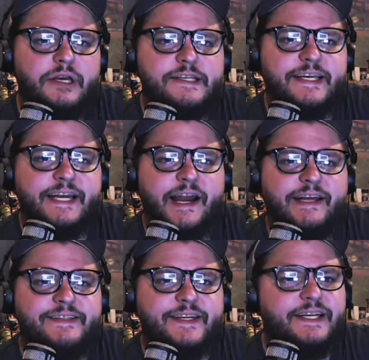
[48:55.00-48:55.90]

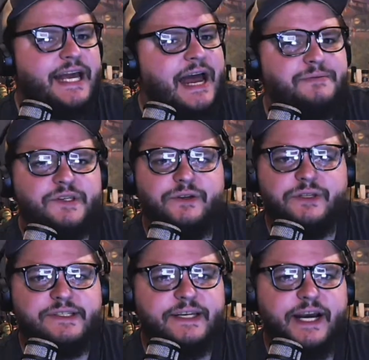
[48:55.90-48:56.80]
C918, absolutely
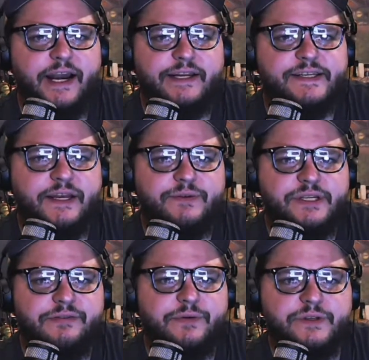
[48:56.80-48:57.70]
C918 was
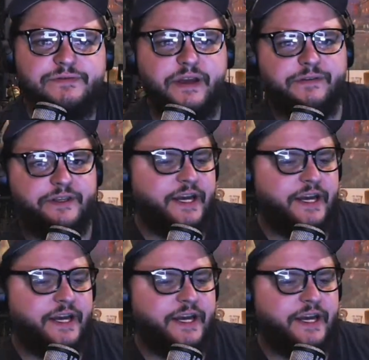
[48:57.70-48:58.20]
everyone's favorite